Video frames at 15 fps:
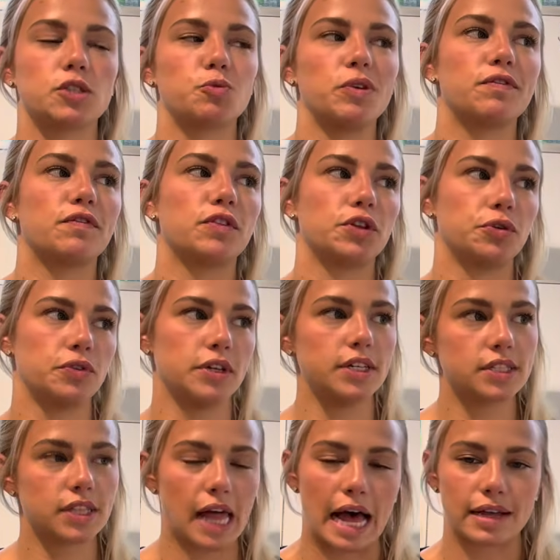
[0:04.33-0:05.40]
We flew
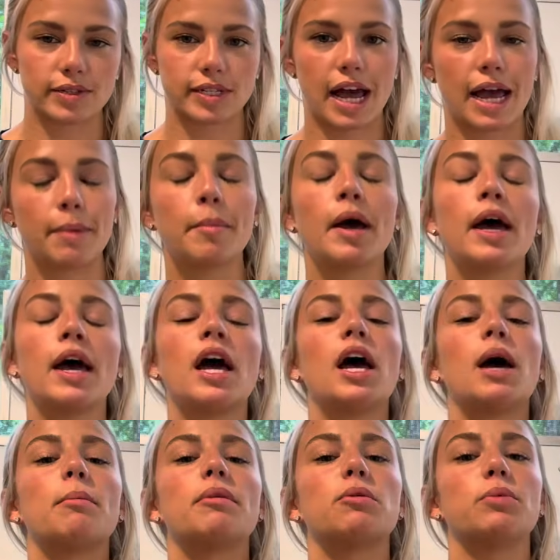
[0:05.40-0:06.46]
these last time,
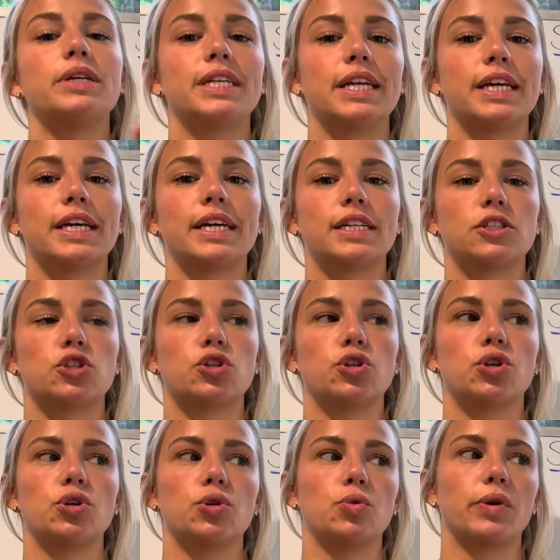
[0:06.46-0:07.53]
but we didn't get
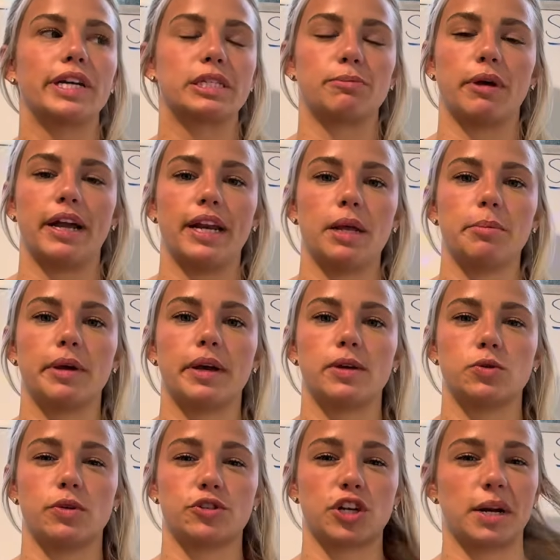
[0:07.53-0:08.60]
to explain it because
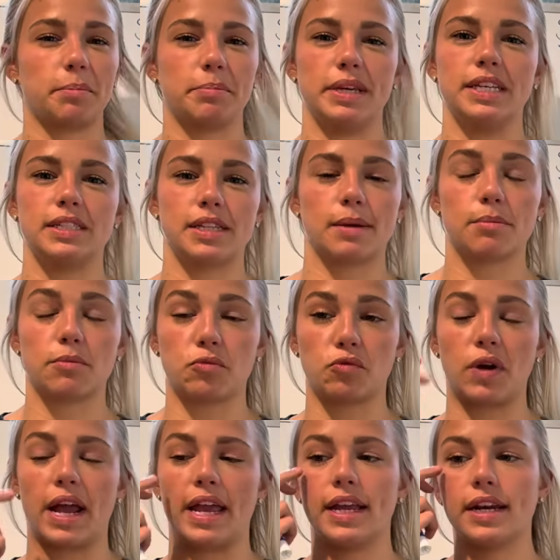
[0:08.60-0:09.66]
we were trying to beat some
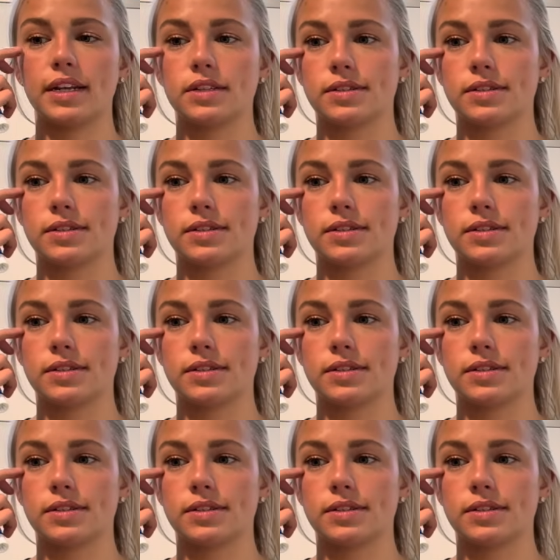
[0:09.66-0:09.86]
rain.